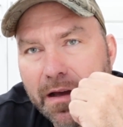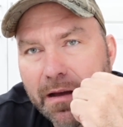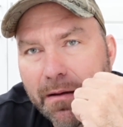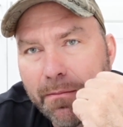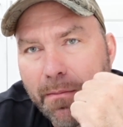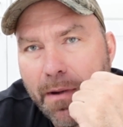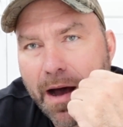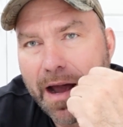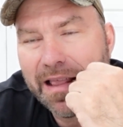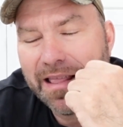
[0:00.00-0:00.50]

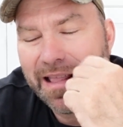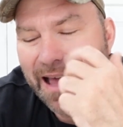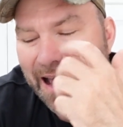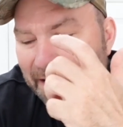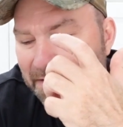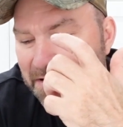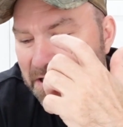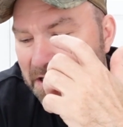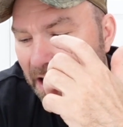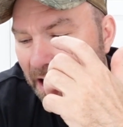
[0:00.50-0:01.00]
my
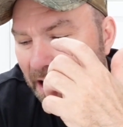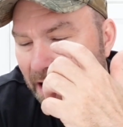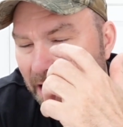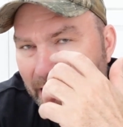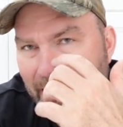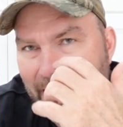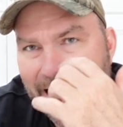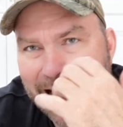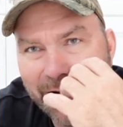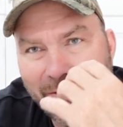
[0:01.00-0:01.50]

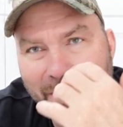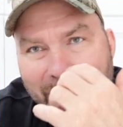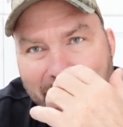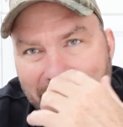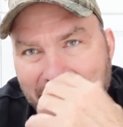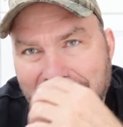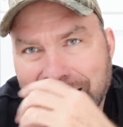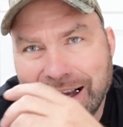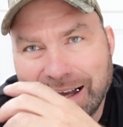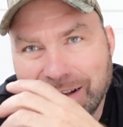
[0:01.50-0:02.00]
lifestyle. I don't have
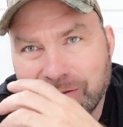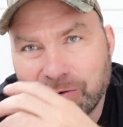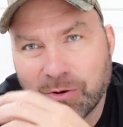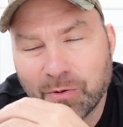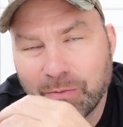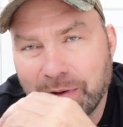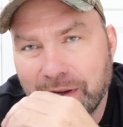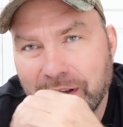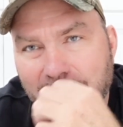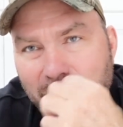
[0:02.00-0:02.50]
a gun
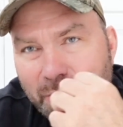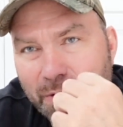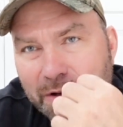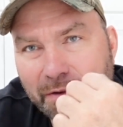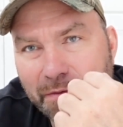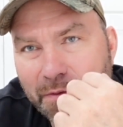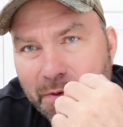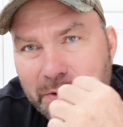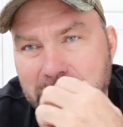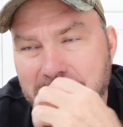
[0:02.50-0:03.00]
on me
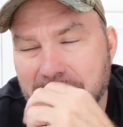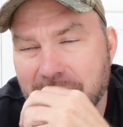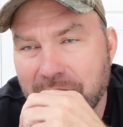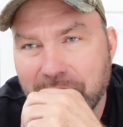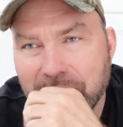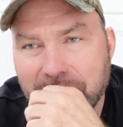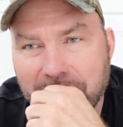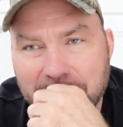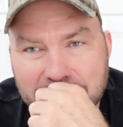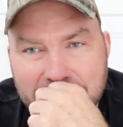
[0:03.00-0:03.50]

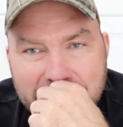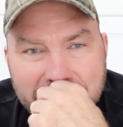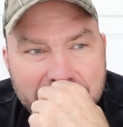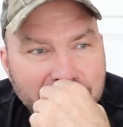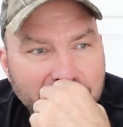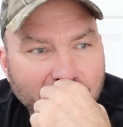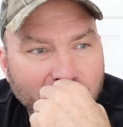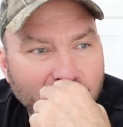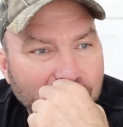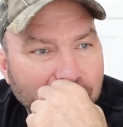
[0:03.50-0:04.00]
24/7. I just
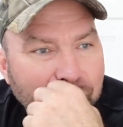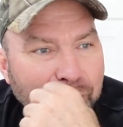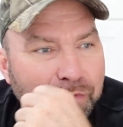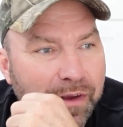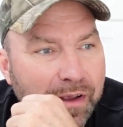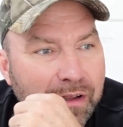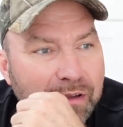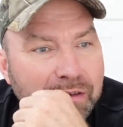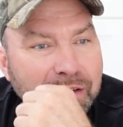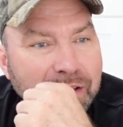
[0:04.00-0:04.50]
don't
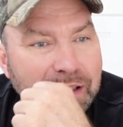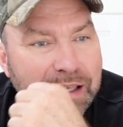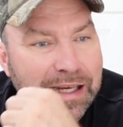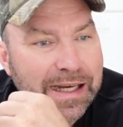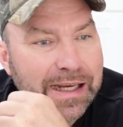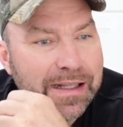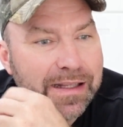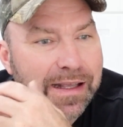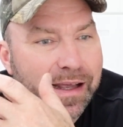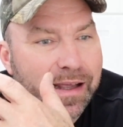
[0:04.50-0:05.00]
feel the
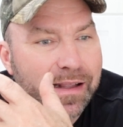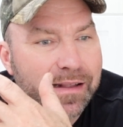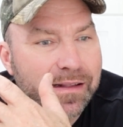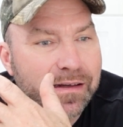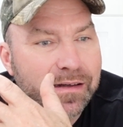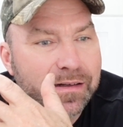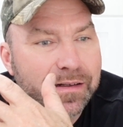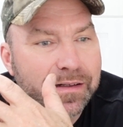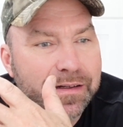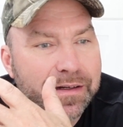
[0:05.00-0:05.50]
need, and
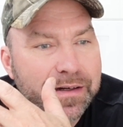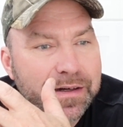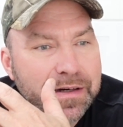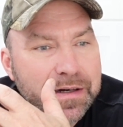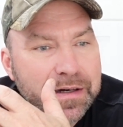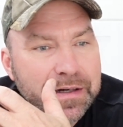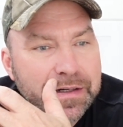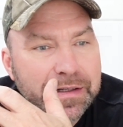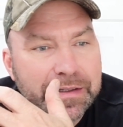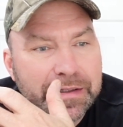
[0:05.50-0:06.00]

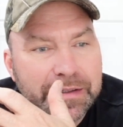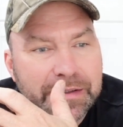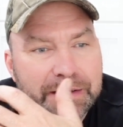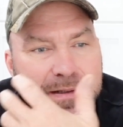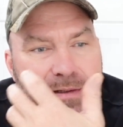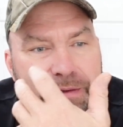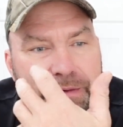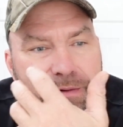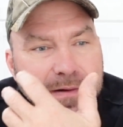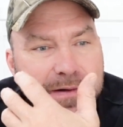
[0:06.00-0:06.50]

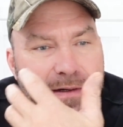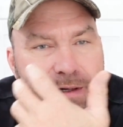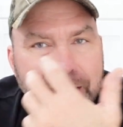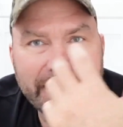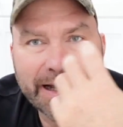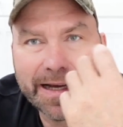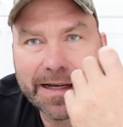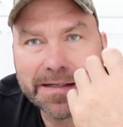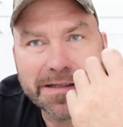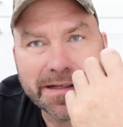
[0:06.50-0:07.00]

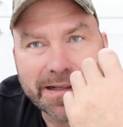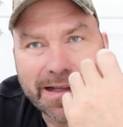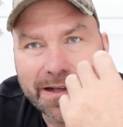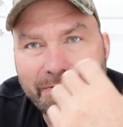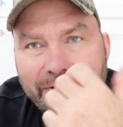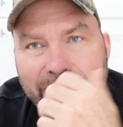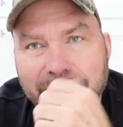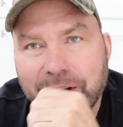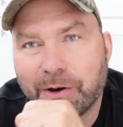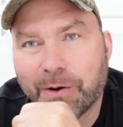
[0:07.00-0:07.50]
like I said, I don't
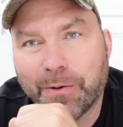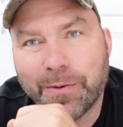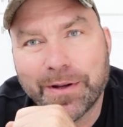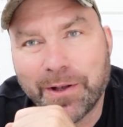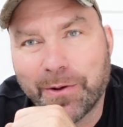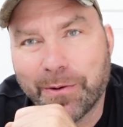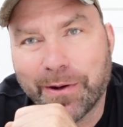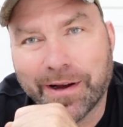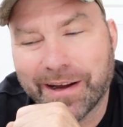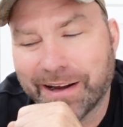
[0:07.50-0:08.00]
really go
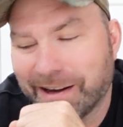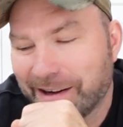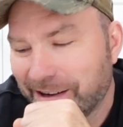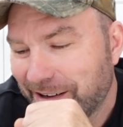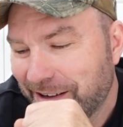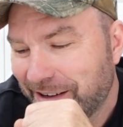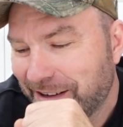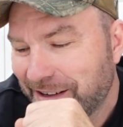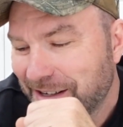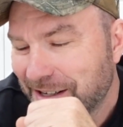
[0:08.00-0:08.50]
anywhere.
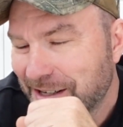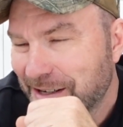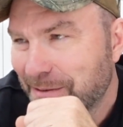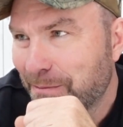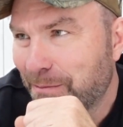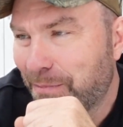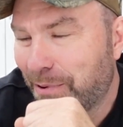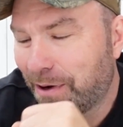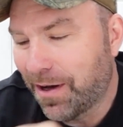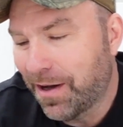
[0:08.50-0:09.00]

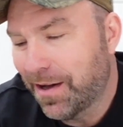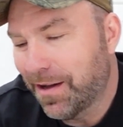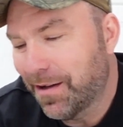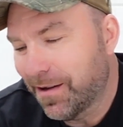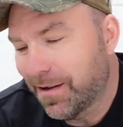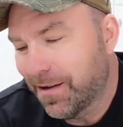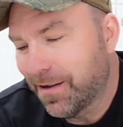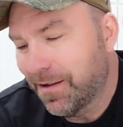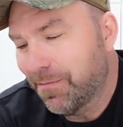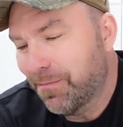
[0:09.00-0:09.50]

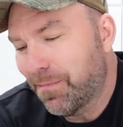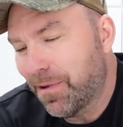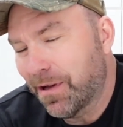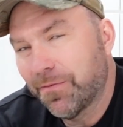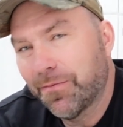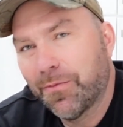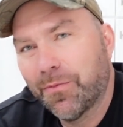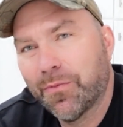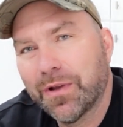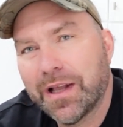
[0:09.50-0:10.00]

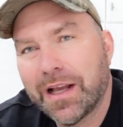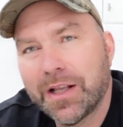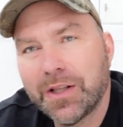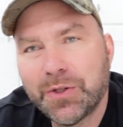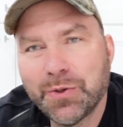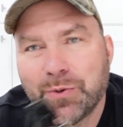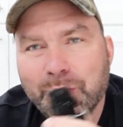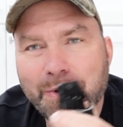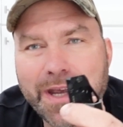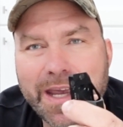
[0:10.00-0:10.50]
But when I
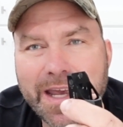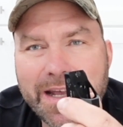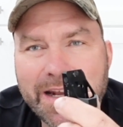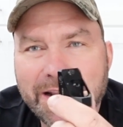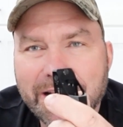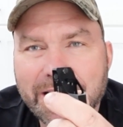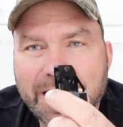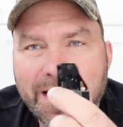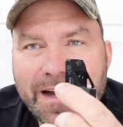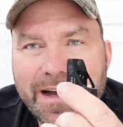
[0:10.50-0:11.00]
do carry
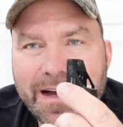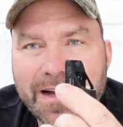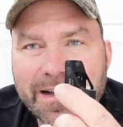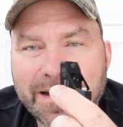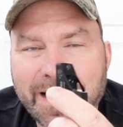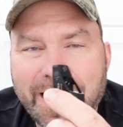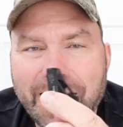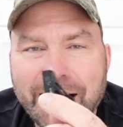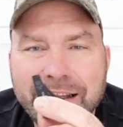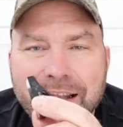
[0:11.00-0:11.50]
the gun,
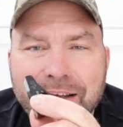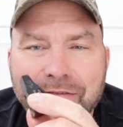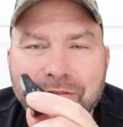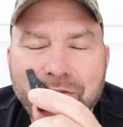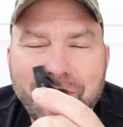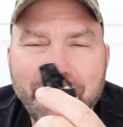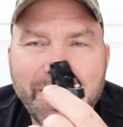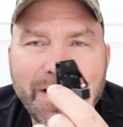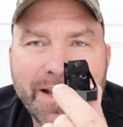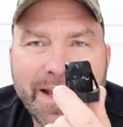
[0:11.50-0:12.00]
I never
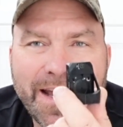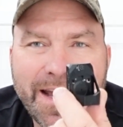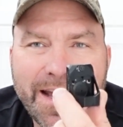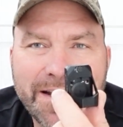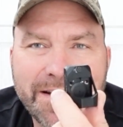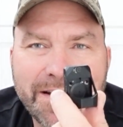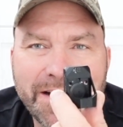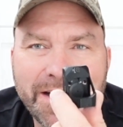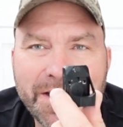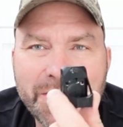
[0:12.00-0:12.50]
really
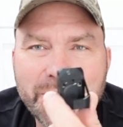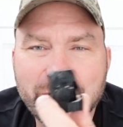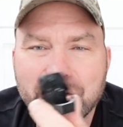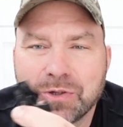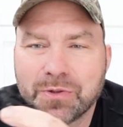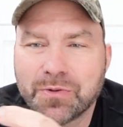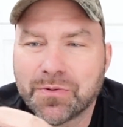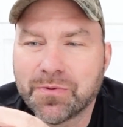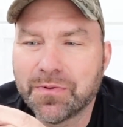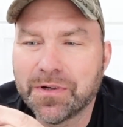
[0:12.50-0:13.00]
had an
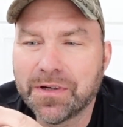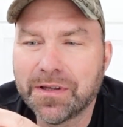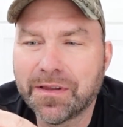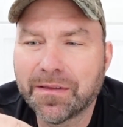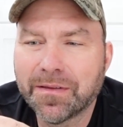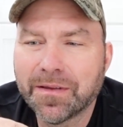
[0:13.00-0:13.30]
issue with